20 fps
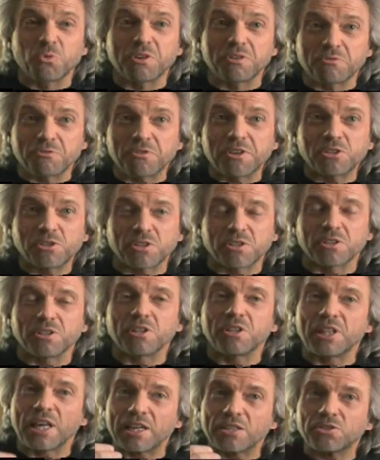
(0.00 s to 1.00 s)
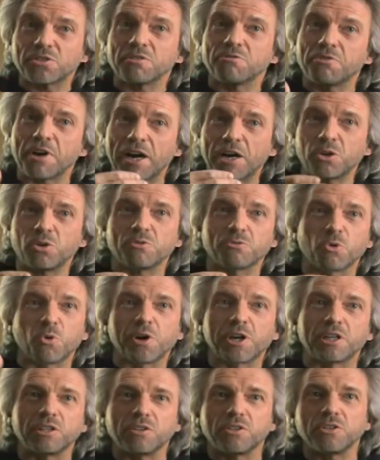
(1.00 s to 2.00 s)
we've visited, and that's the value of
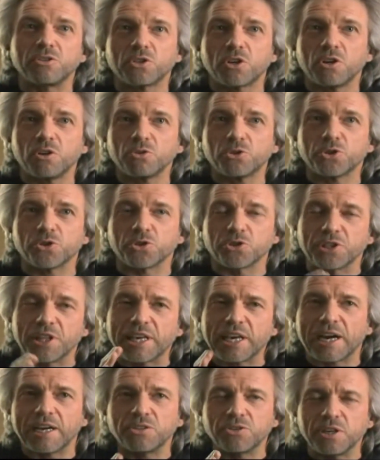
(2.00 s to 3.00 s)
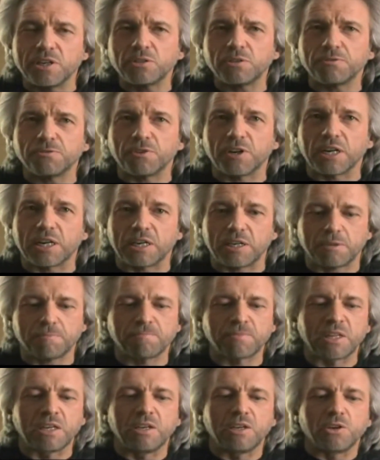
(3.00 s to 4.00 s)
going into these cultures. And they identify
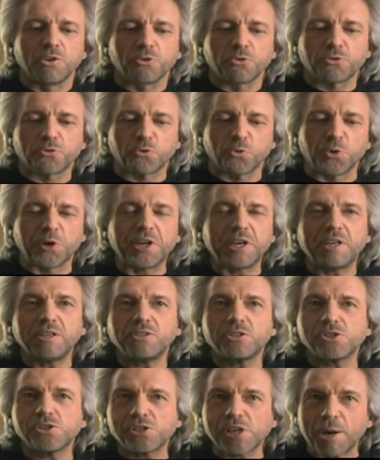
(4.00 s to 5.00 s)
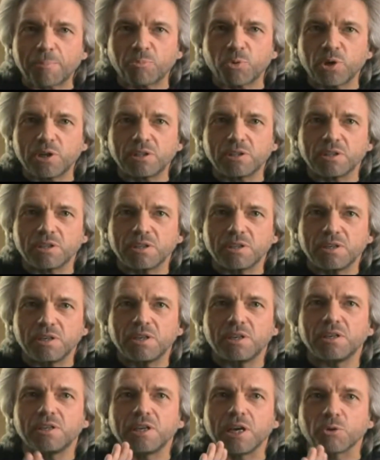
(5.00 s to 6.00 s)
3 separate
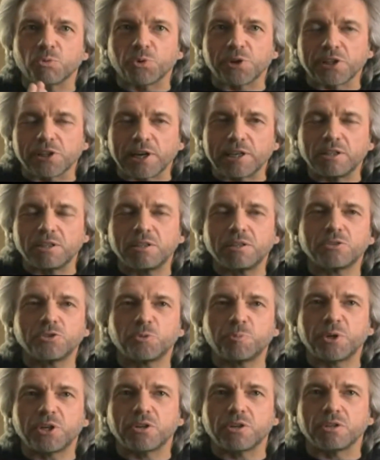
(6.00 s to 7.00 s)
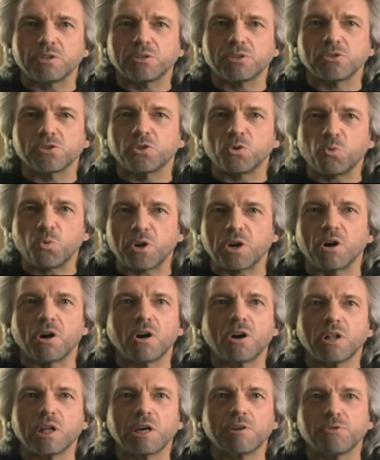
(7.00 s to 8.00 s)
yet related experiences that we
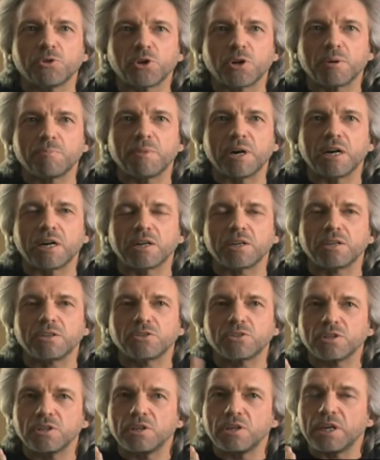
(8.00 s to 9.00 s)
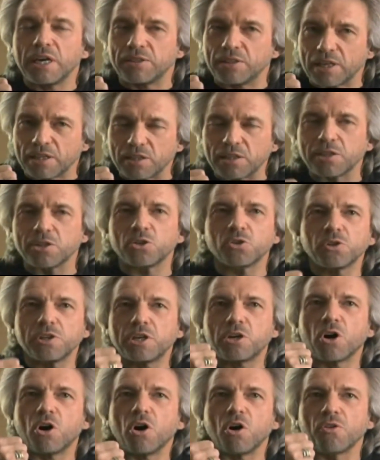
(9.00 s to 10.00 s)
all have in our bodies, and they
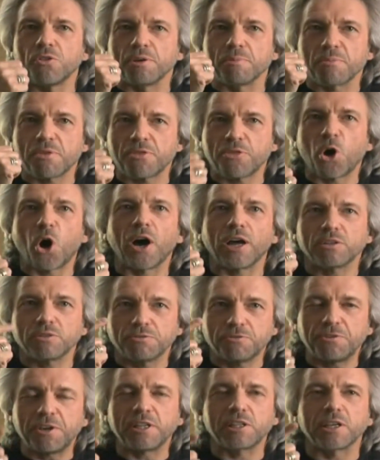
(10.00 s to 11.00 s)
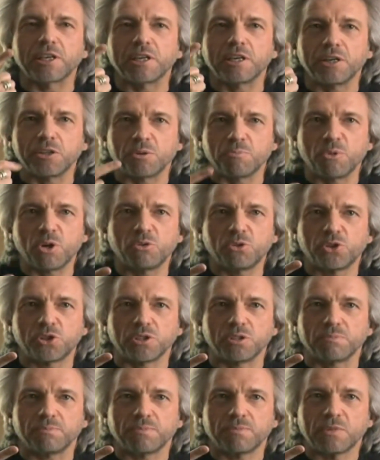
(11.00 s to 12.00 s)
literally call them thought, feeling, and
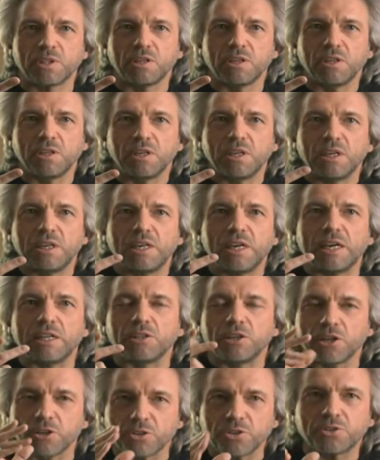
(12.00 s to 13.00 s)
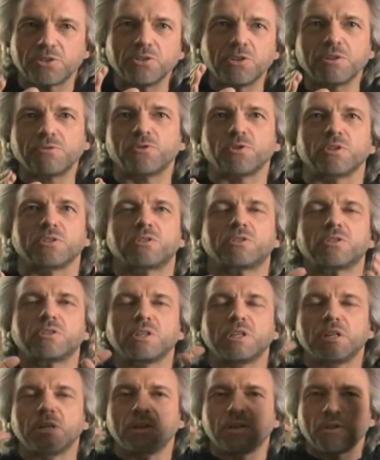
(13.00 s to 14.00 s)
emotion. And here's the difference.